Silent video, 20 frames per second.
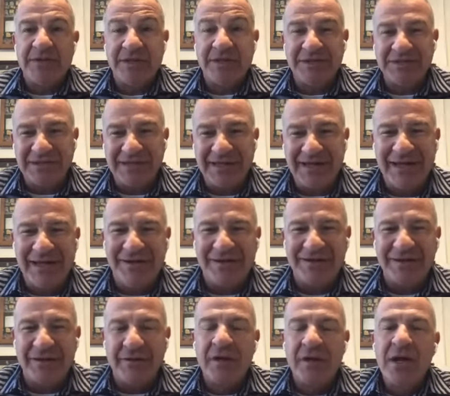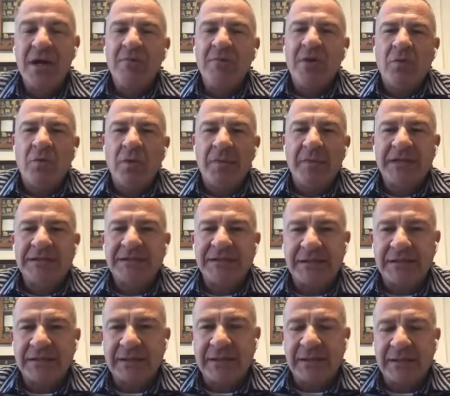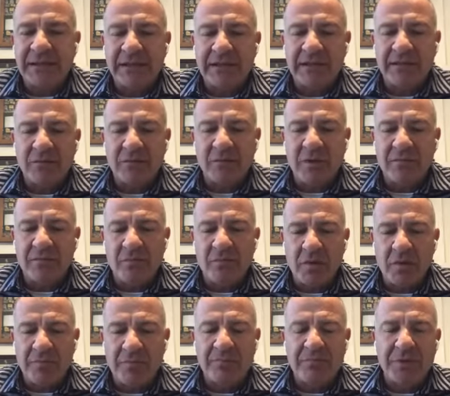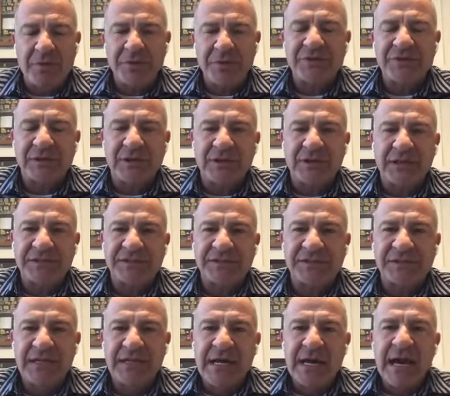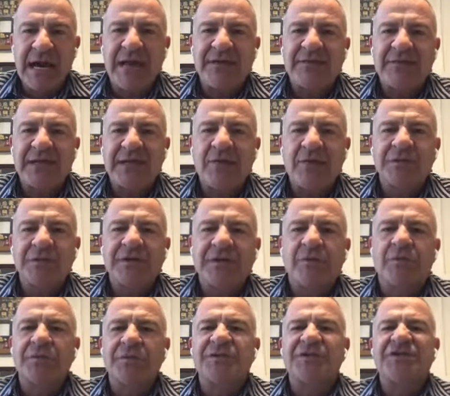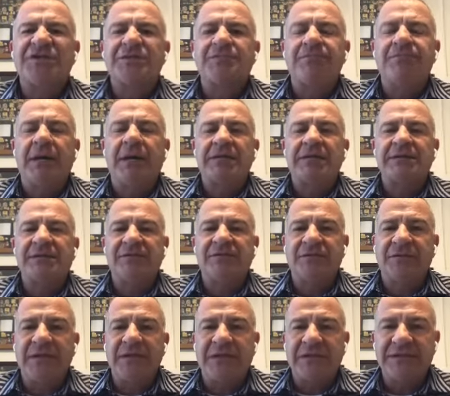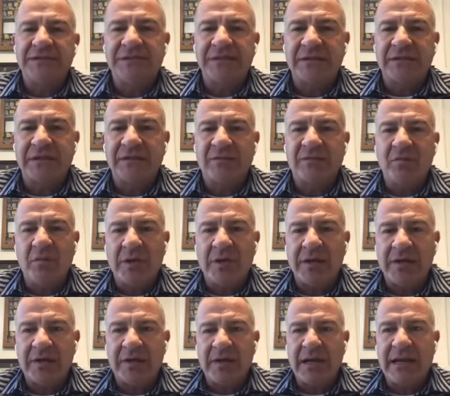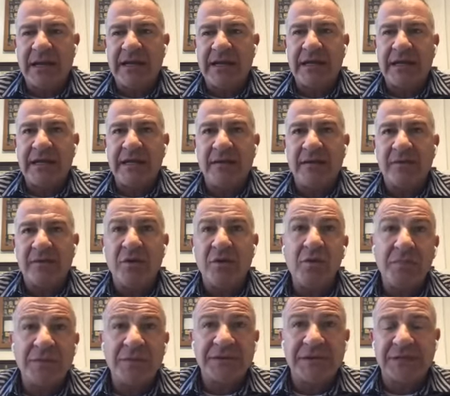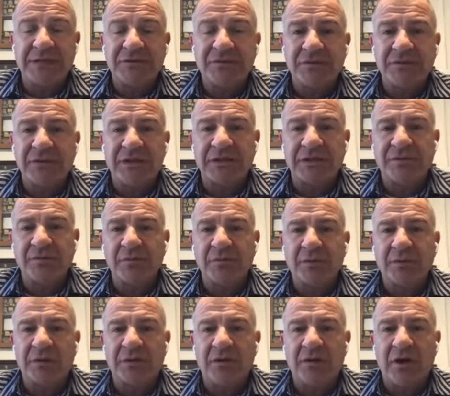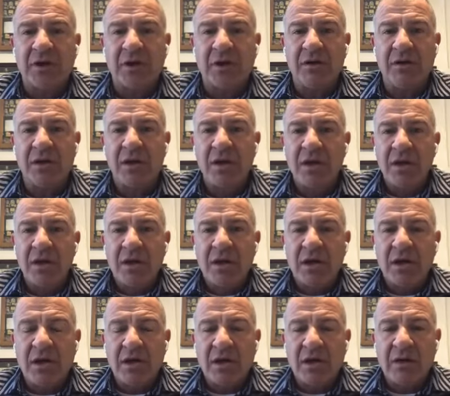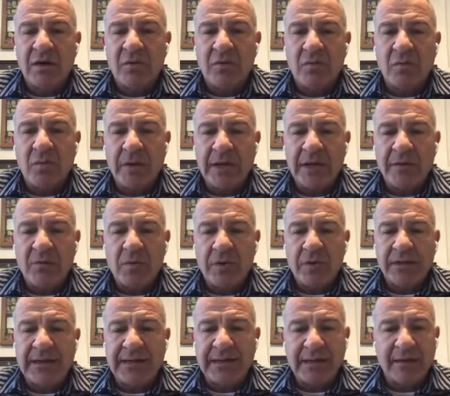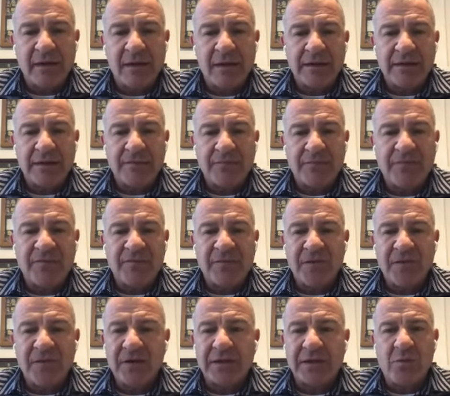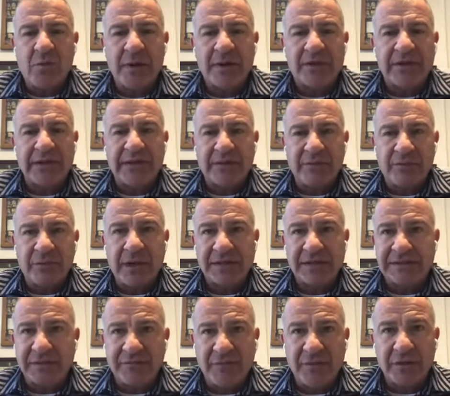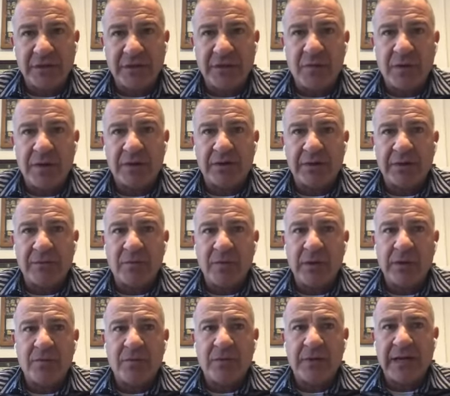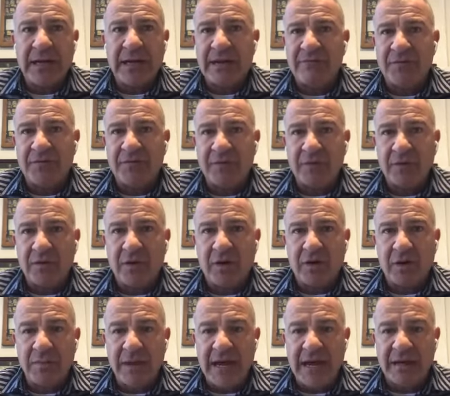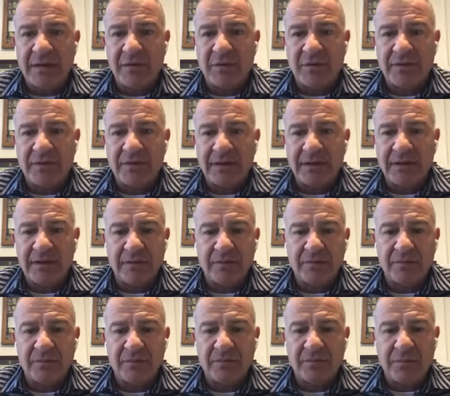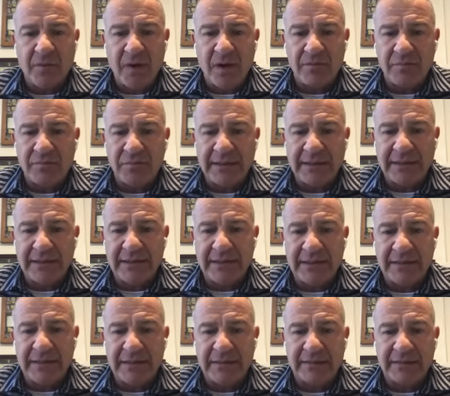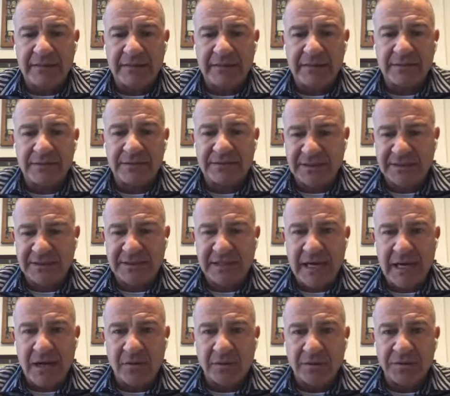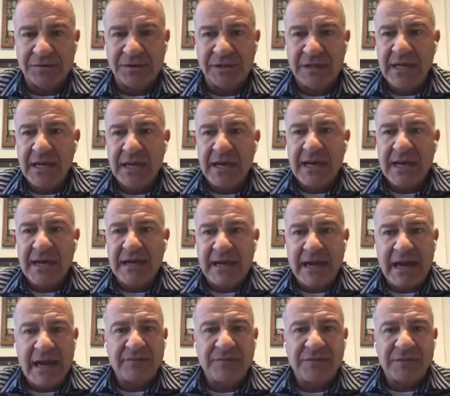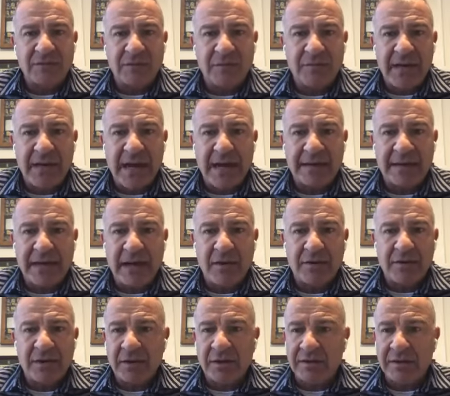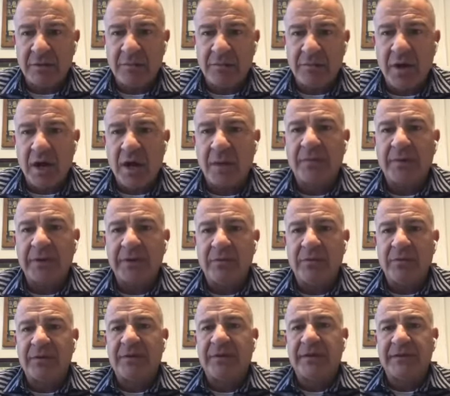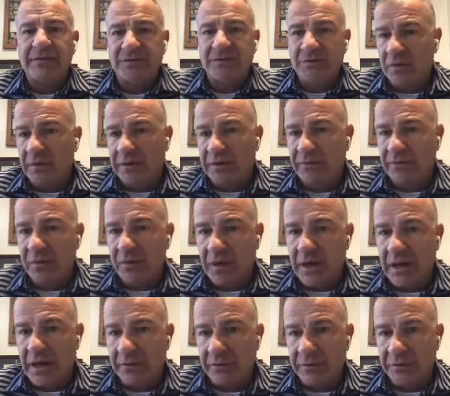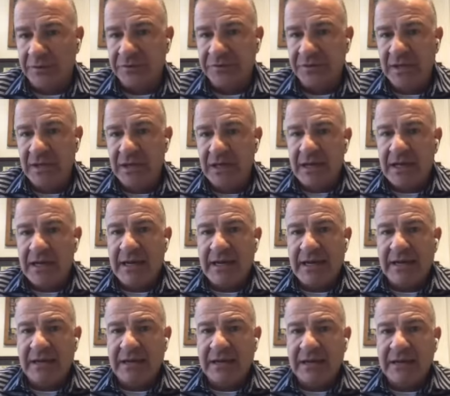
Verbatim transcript: dozen out here. But what makes yeah. it, uh, what, what pushed us, I think, was our responsiveness. Uh, when a new potential customer would call, uh, we would get on it fairly quickly. And when I say fairly quickly, we would have a phone call back within probably uh, six hours and have someone back out on their property within twenty-four hours. And,